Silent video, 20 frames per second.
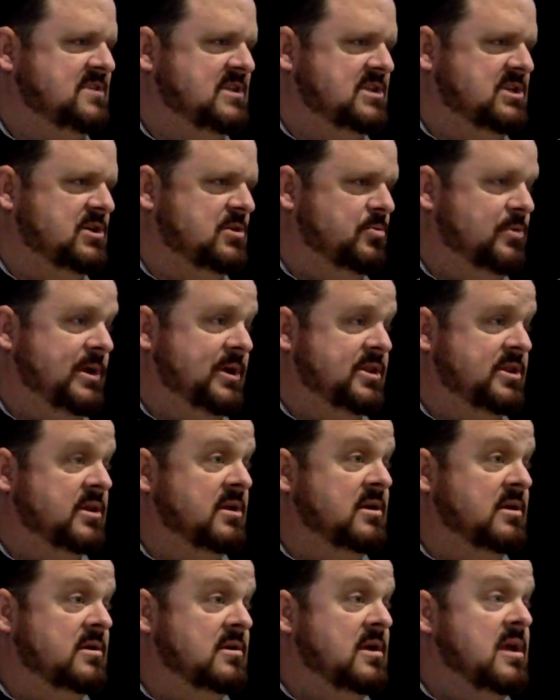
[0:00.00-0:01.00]
to deal
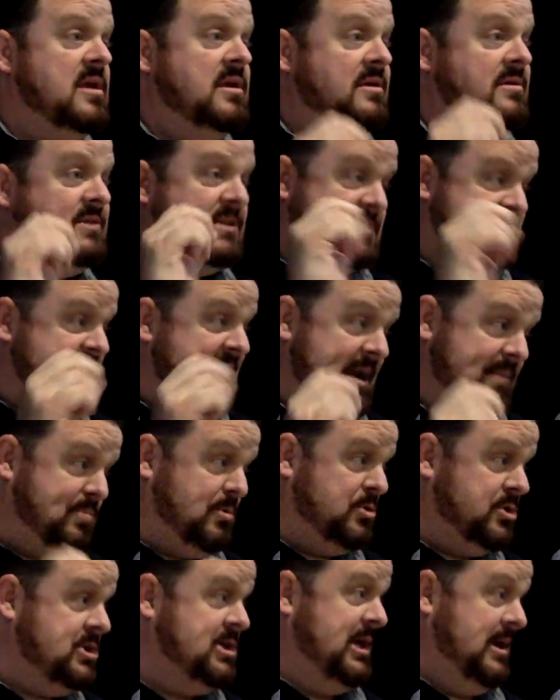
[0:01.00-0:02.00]
with
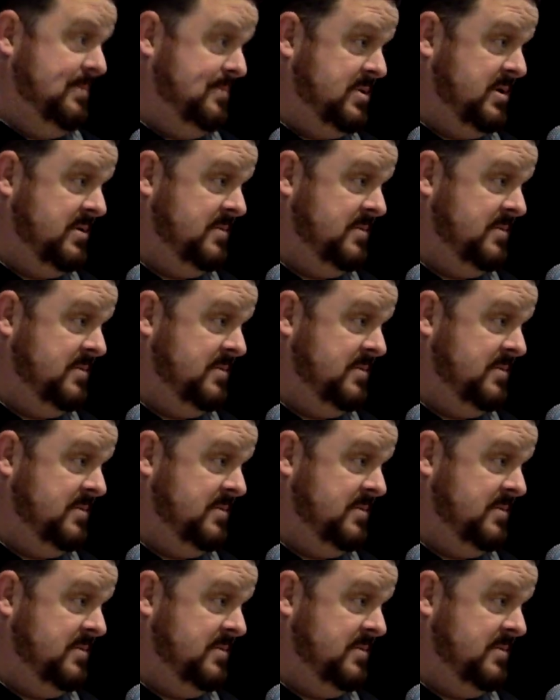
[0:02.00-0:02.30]
discipleship.